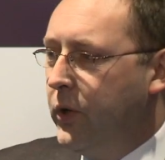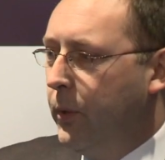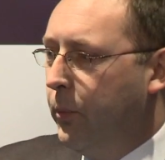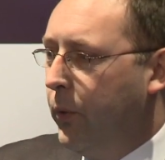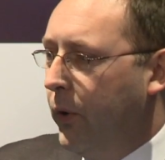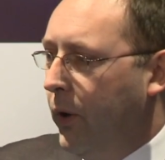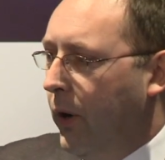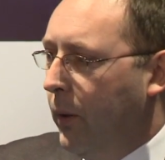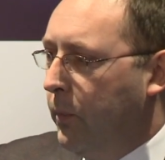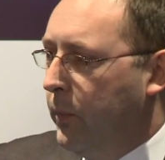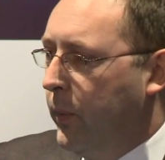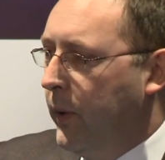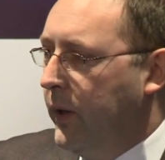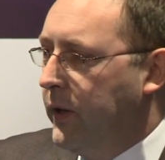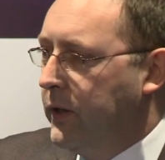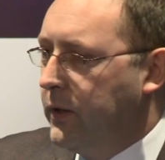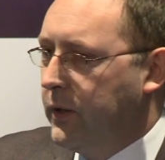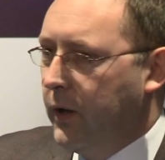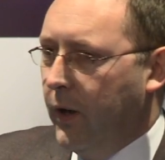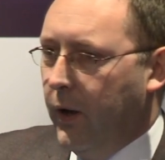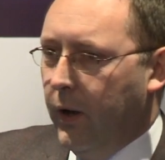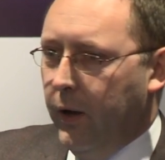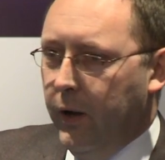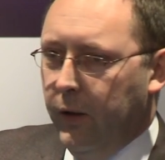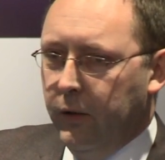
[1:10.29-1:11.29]
you put up is
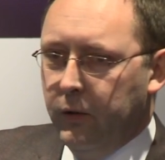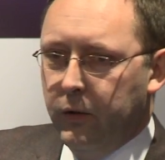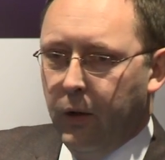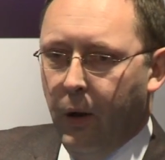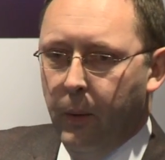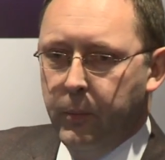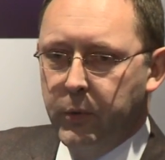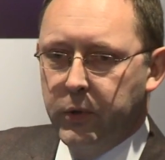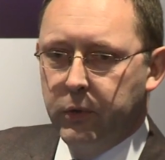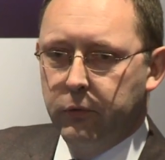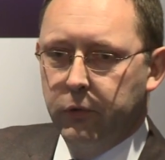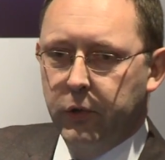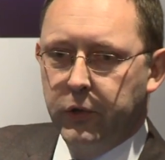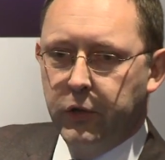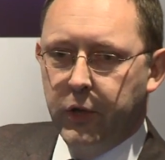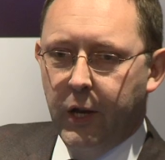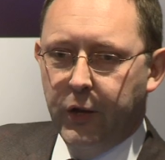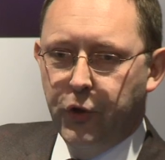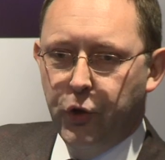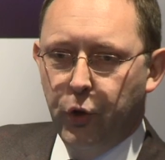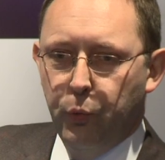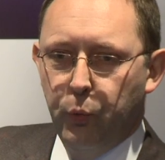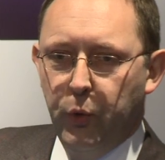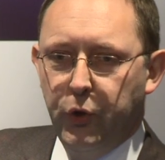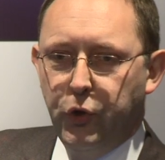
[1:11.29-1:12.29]
in times of
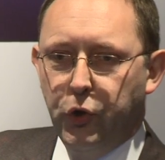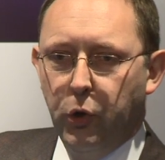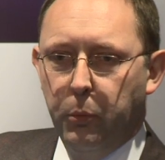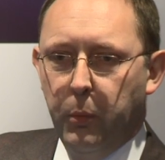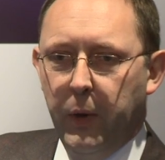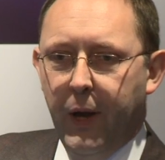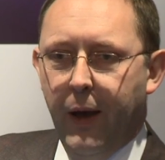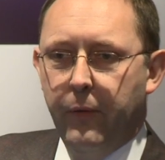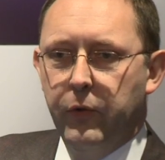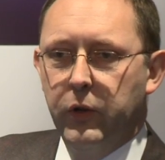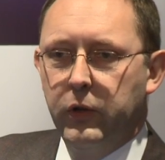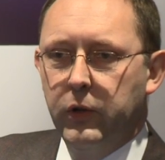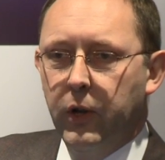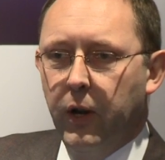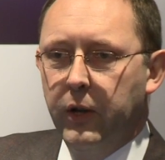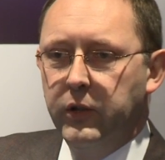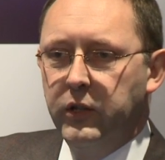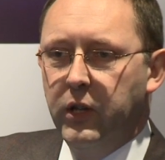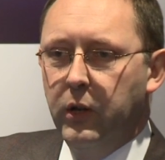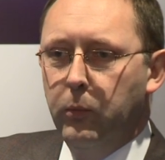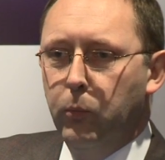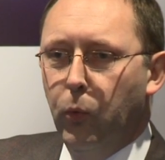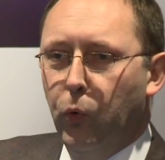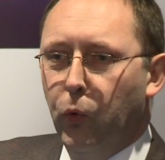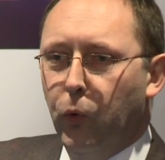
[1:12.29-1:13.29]
recession we should be
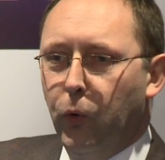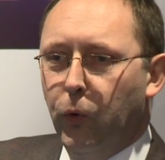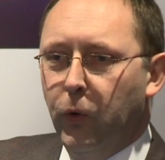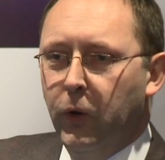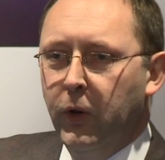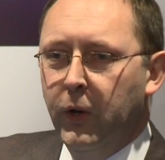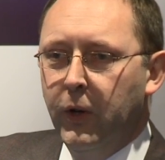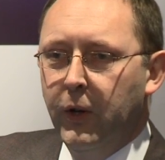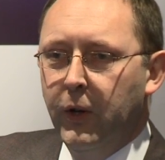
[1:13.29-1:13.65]
advertising more